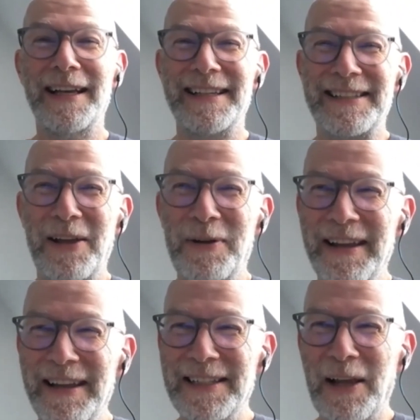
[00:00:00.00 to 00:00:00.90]

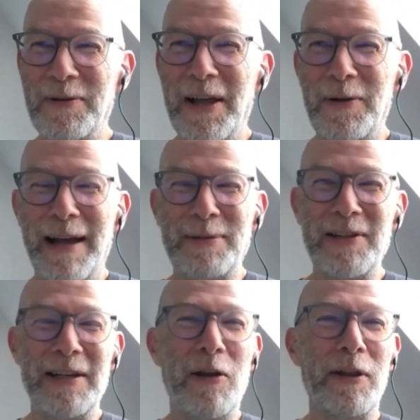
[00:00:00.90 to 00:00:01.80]
so no,
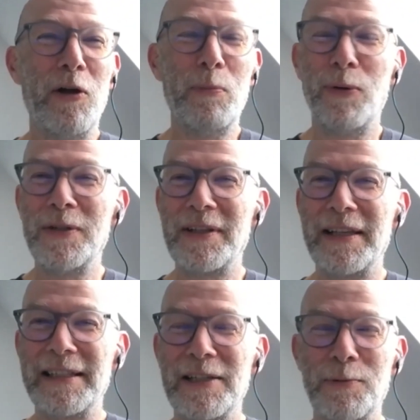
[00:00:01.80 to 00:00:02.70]
absolutely not. The whole point of
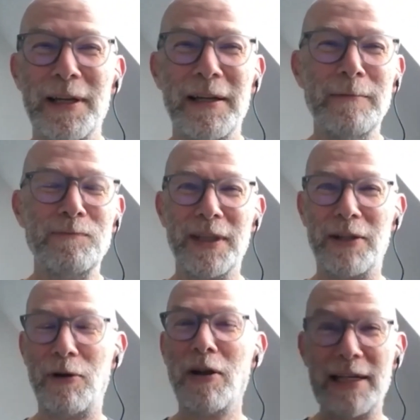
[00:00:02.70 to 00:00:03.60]
this is
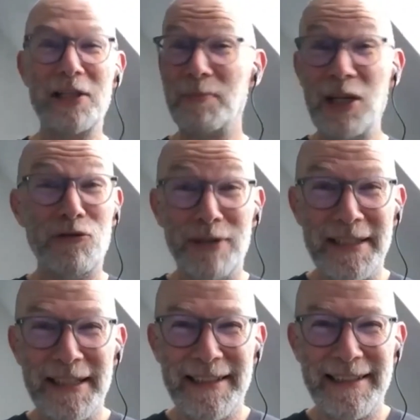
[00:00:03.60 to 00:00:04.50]
there aren't intermediaries
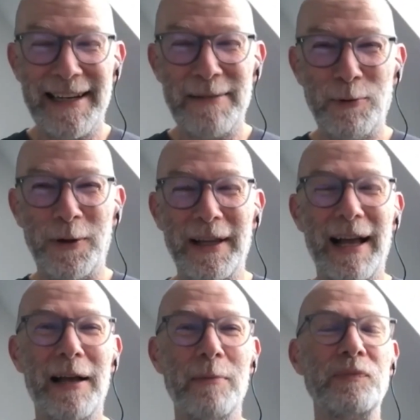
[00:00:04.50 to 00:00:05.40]
needed anymore.
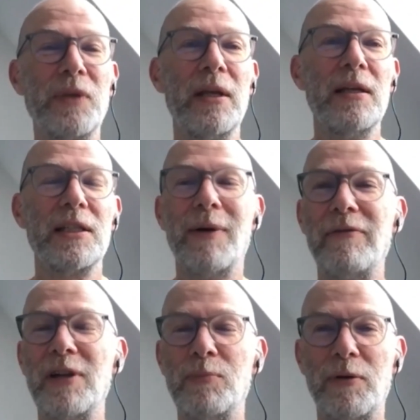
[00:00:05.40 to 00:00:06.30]
So
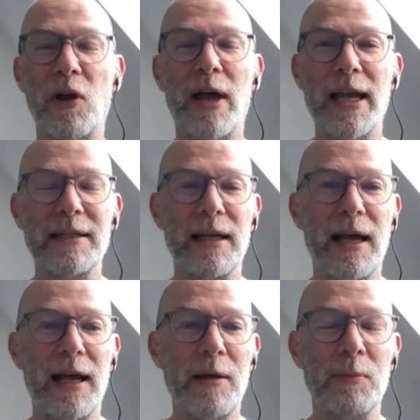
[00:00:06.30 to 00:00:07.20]
Evernym provide
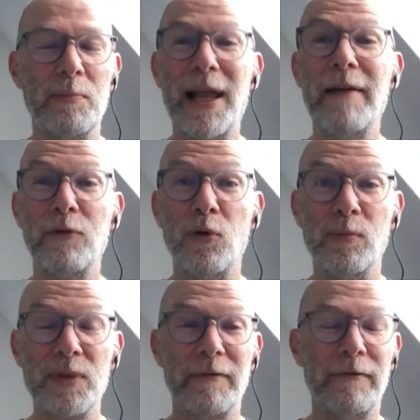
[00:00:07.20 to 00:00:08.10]

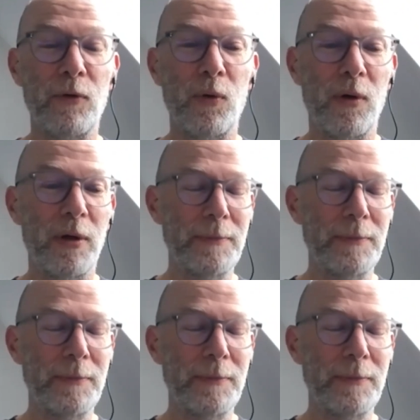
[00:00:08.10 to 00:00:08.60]
platforms for